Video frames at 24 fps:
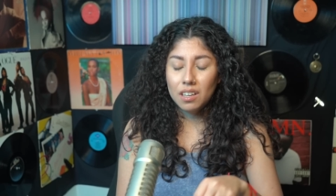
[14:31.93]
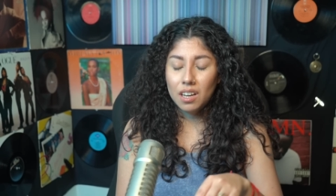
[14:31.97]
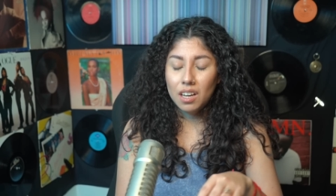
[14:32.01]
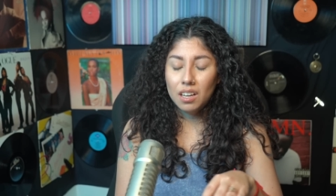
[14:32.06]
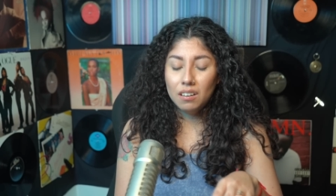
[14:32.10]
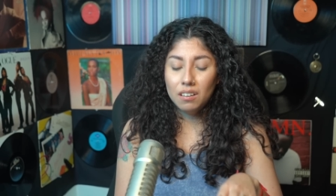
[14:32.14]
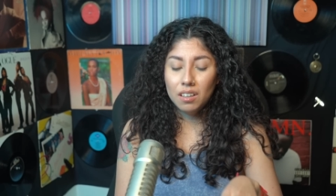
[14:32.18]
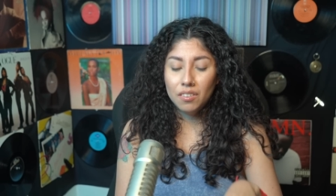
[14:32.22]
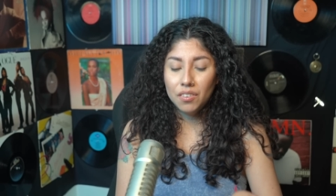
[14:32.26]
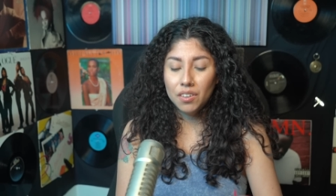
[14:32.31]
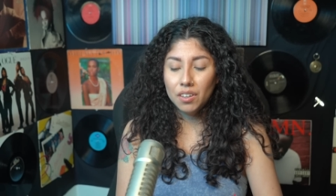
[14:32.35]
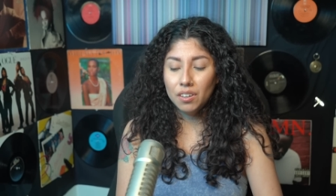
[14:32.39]
I
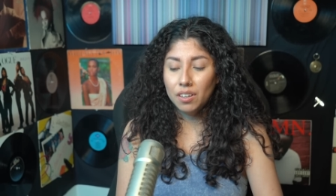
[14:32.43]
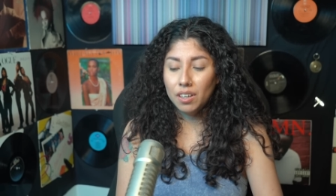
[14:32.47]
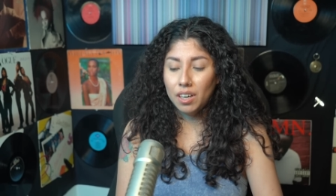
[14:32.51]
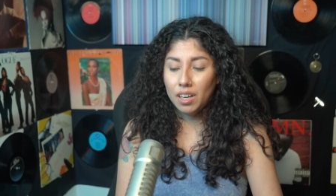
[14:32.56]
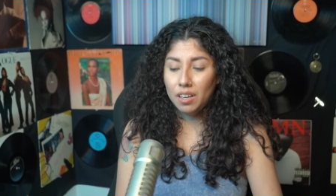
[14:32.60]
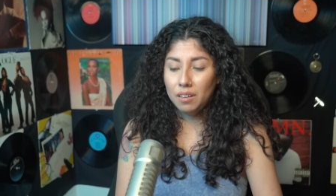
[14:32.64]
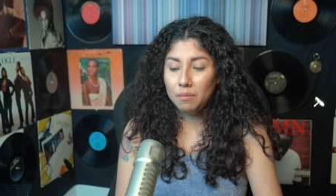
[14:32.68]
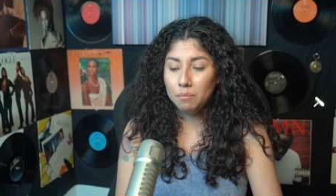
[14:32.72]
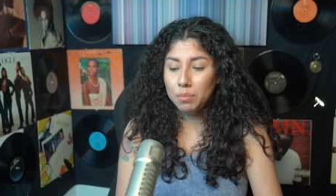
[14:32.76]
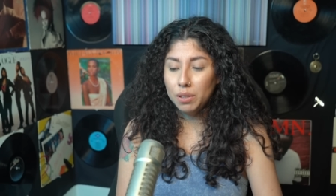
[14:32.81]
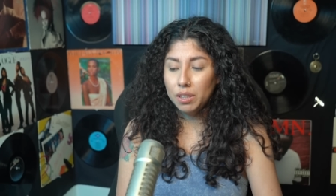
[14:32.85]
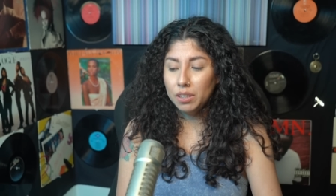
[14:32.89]
don't even know her
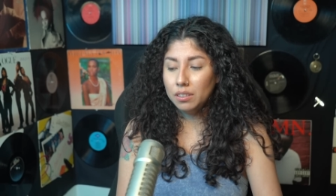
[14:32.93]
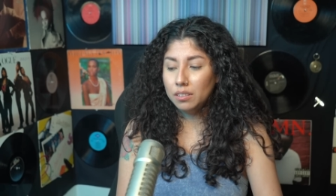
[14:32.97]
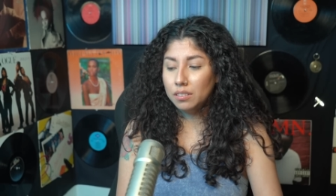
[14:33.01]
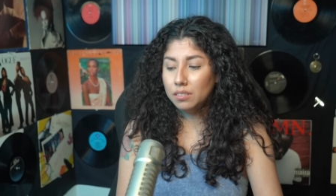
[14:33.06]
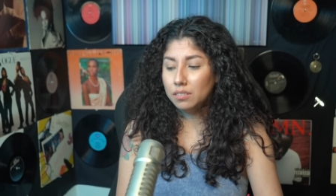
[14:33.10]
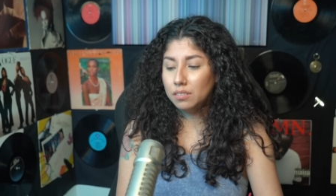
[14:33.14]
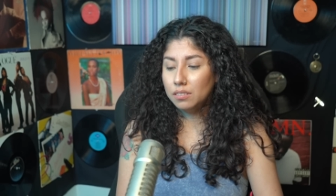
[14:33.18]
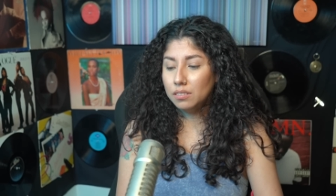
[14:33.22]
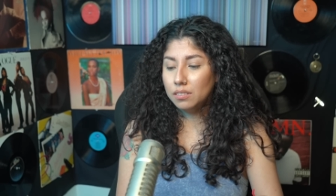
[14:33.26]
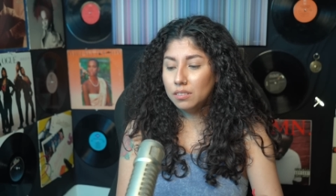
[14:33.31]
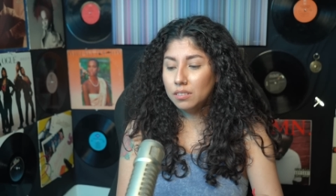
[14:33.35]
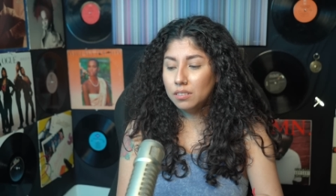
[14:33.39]
name, but
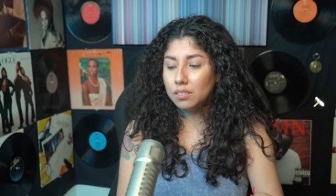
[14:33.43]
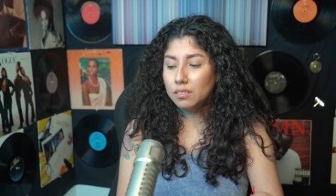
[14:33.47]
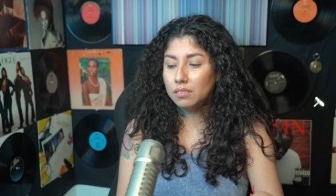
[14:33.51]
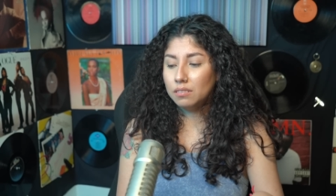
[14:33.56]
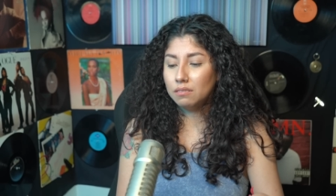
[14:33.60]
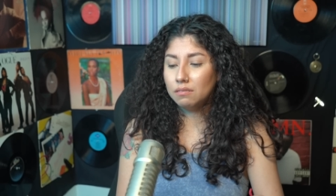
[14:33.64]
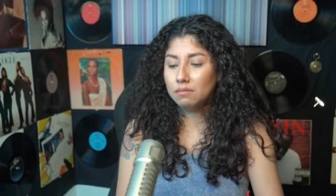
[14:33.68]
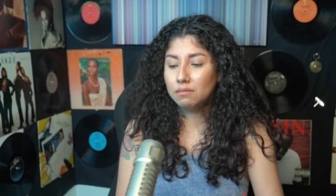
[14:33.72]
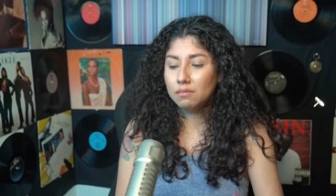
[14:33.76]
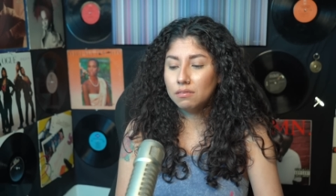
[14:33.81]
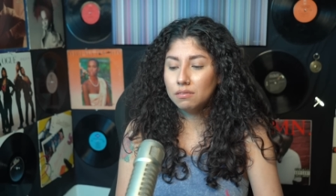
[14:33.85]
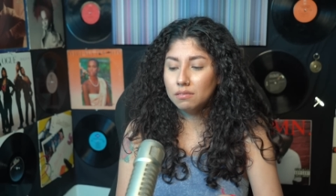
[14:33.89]

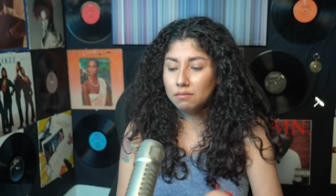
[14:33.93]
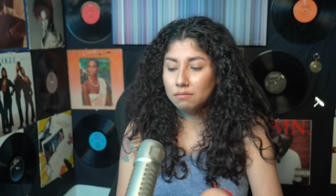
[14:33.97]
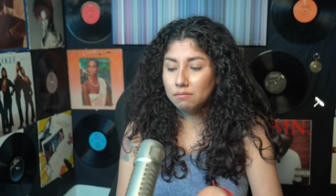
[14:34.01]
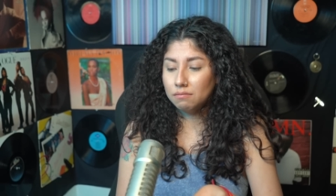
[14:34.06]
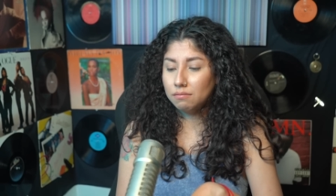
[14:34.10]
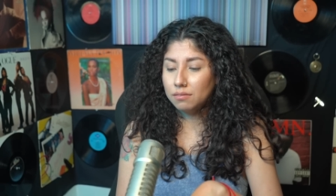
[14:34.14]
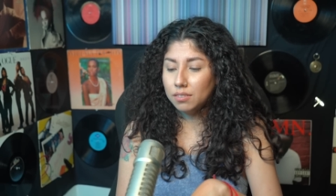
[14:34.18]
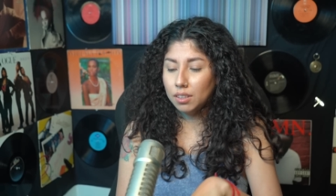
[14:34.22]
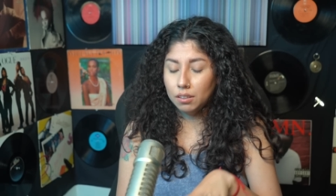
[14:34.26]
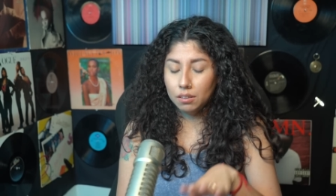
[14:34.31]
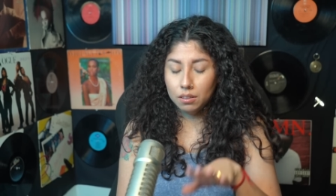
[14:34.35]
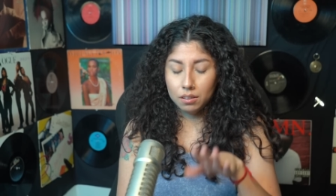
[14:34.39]

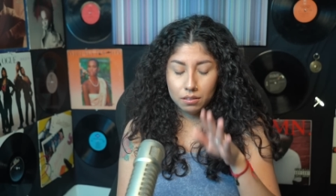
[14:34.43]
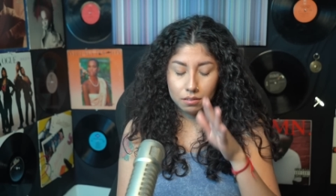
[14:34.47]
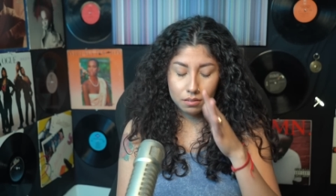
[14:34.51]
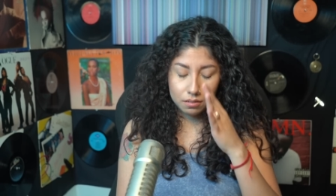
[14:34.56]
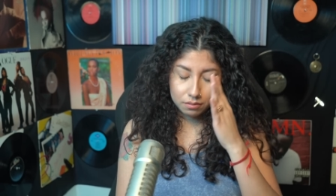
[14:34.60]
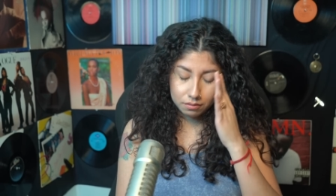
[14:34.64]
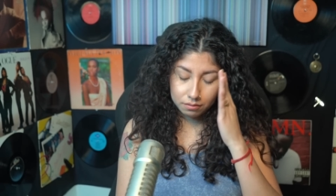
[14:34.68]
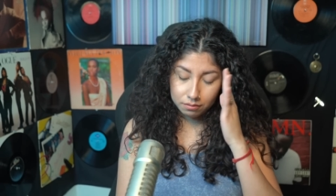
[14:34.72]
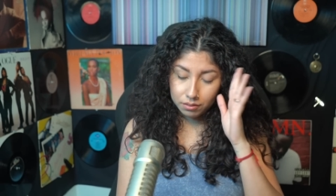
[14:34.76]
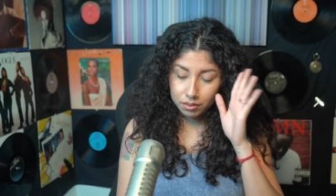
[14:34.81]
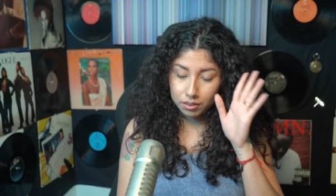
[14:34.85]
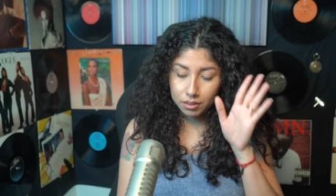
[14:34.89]
ugh,
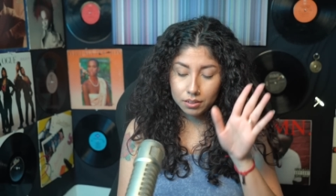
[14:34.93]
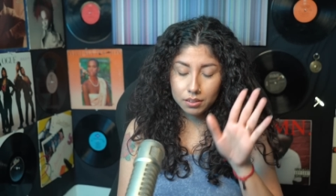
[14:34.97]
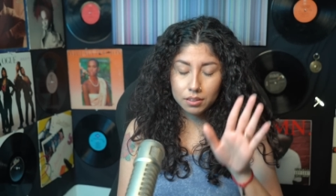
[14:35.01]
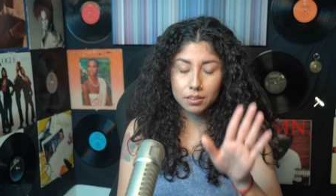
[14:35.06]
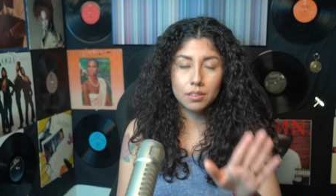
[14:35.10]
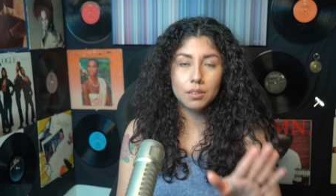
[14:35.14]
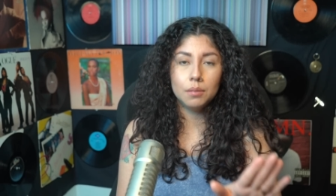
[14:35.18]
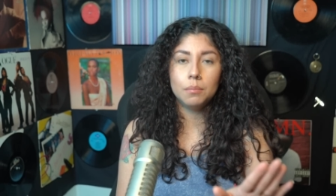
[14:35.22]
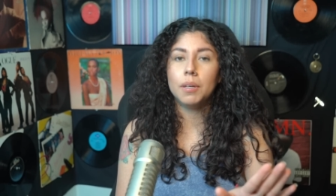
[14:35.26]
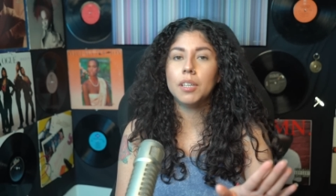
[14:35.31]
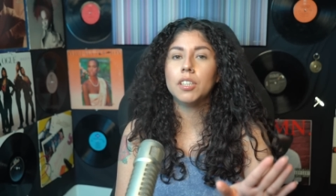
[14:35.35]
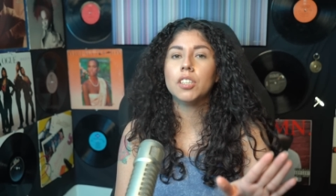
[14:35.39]

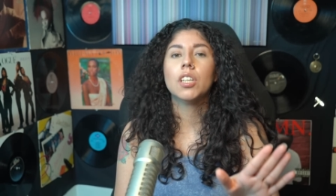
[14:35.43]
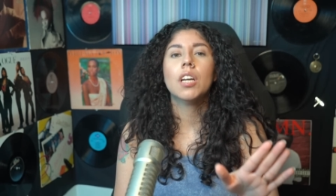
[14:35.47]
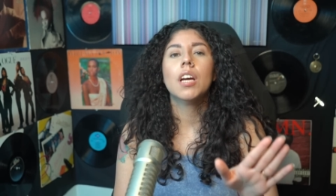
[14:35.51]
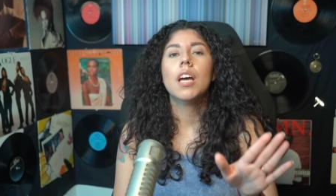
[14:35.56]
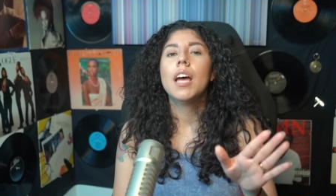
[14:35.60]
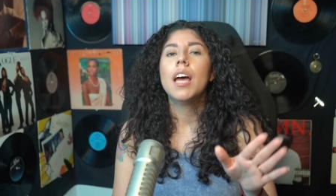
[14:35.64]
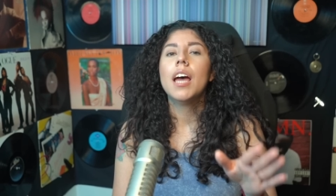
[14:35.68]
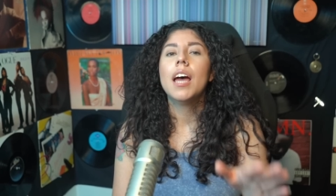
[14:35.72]
just too much.